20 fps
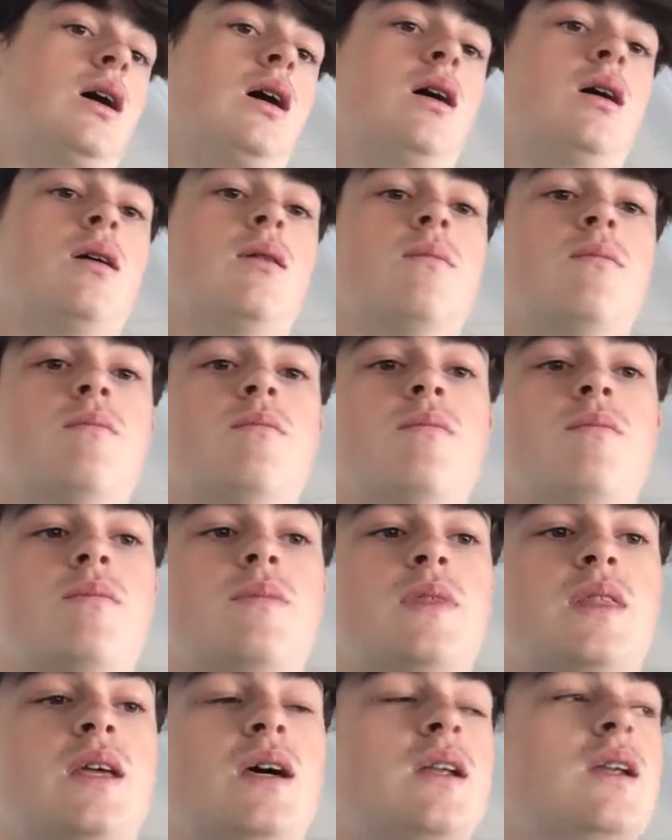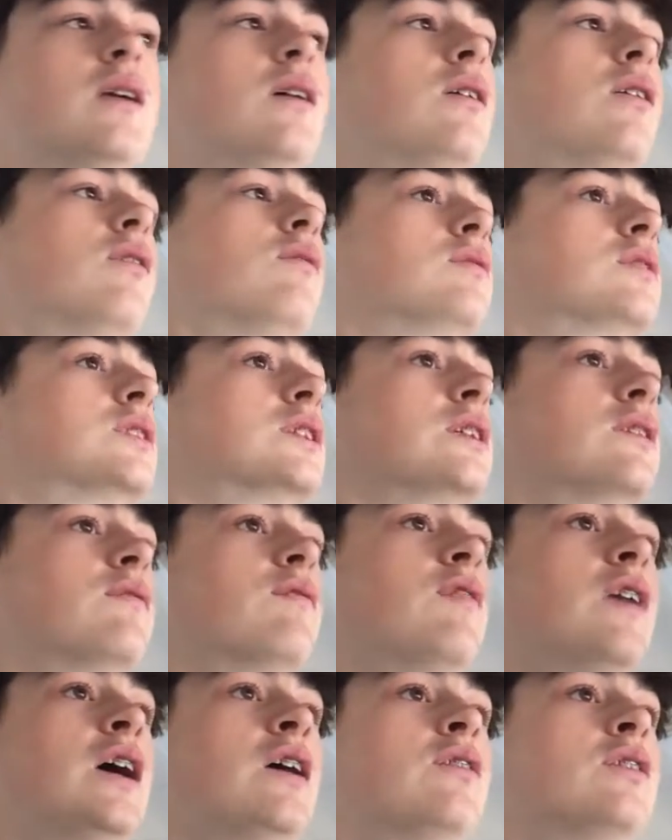And then obviously it
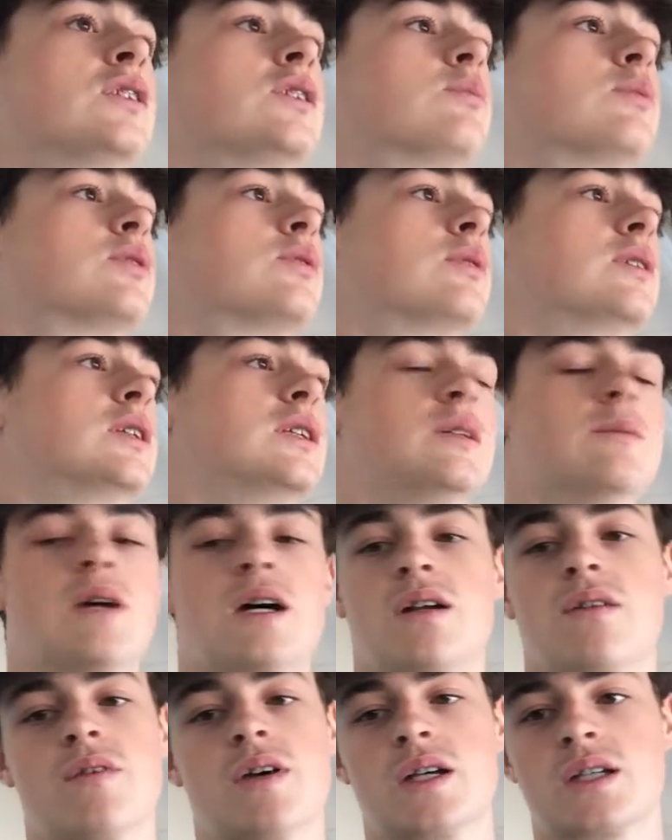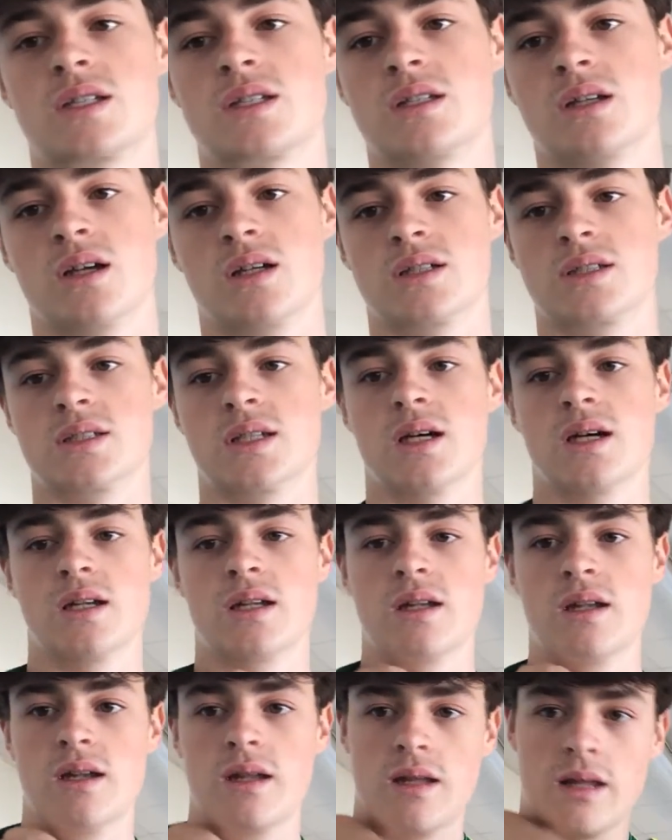varies between the amount of exercise
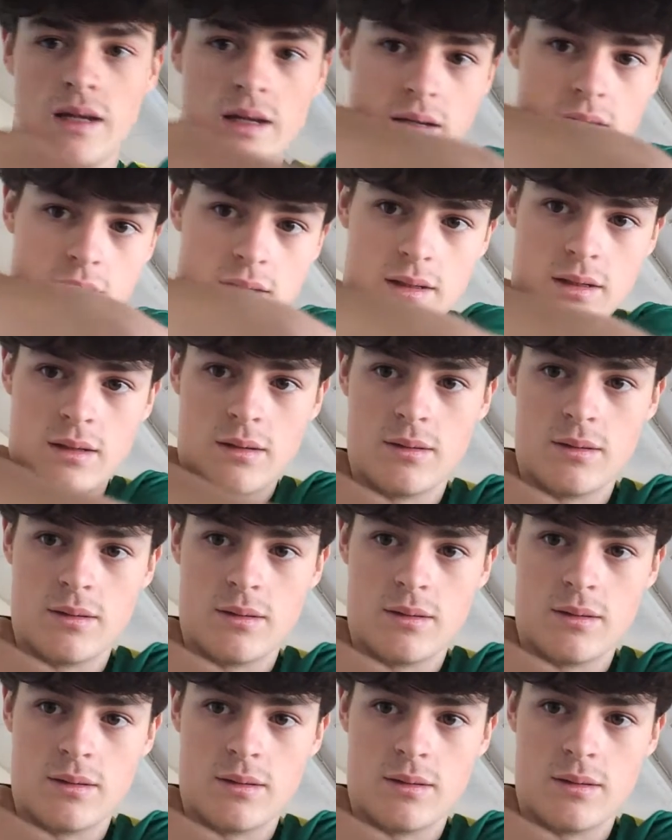done and